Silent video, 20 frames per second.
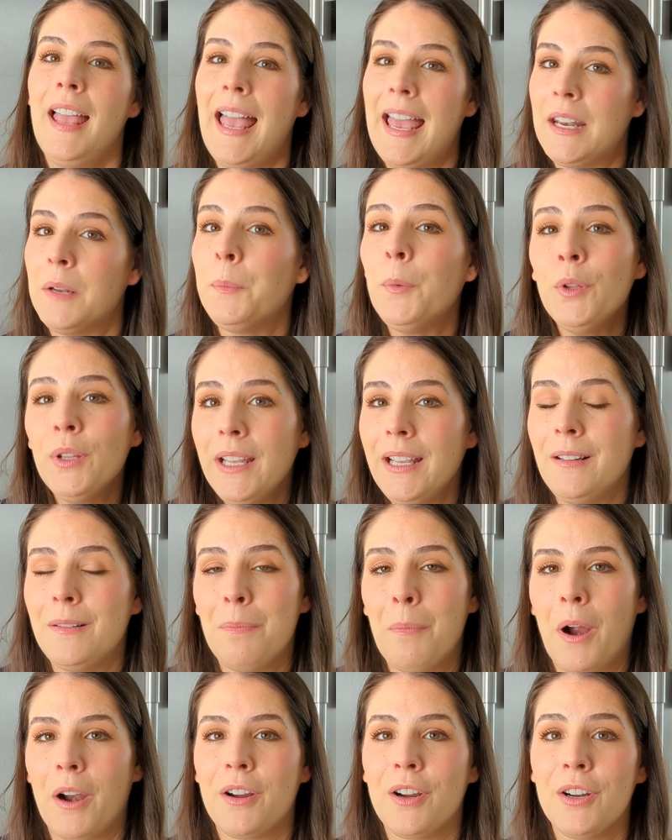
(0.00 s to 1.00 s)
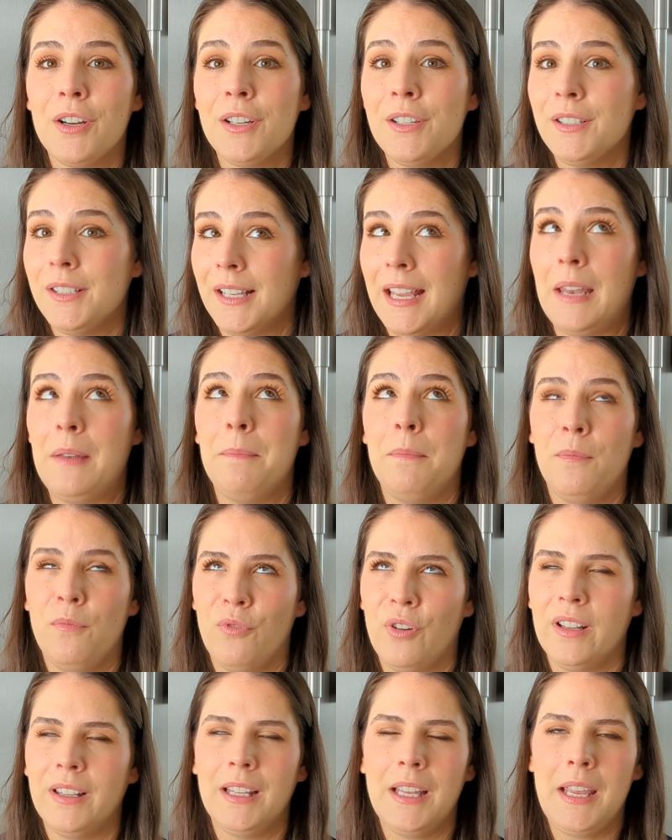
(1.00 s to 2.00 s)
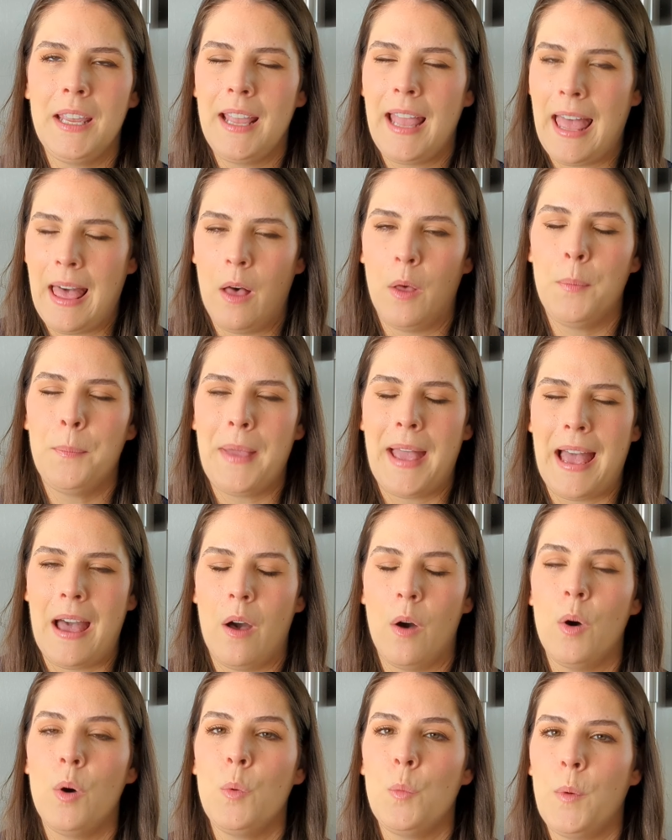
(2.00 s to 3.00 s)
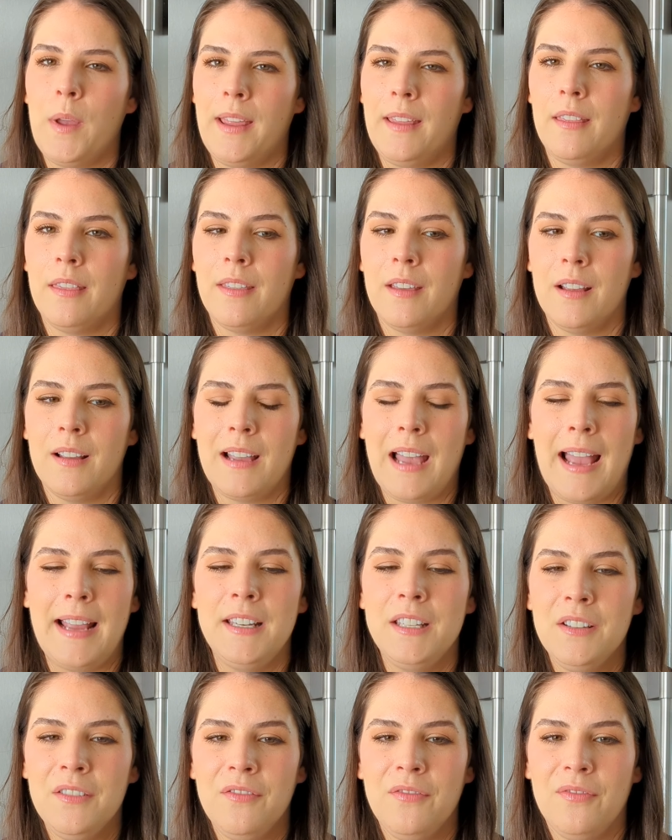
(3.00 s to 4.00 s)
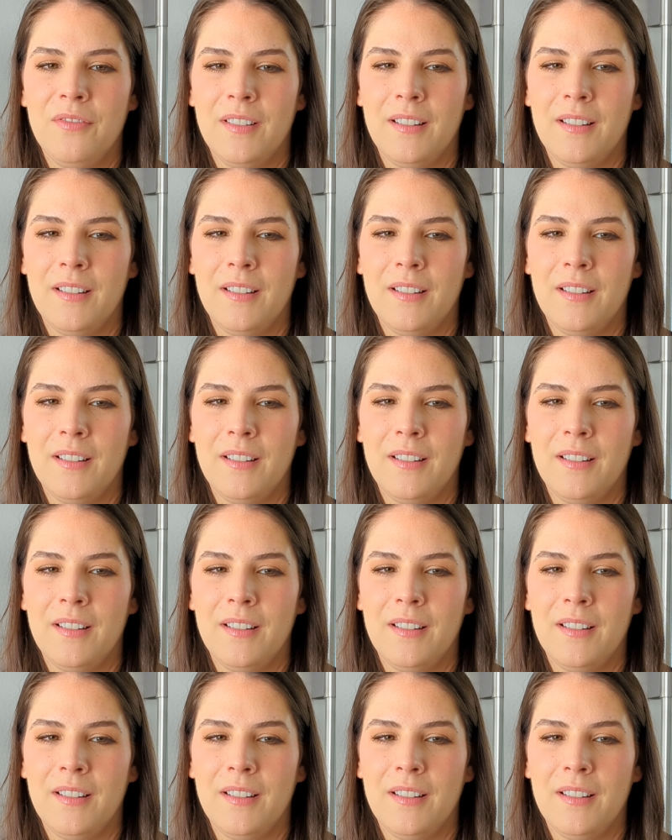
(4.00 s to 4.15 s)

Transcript: edible ink markers can really help out with kind of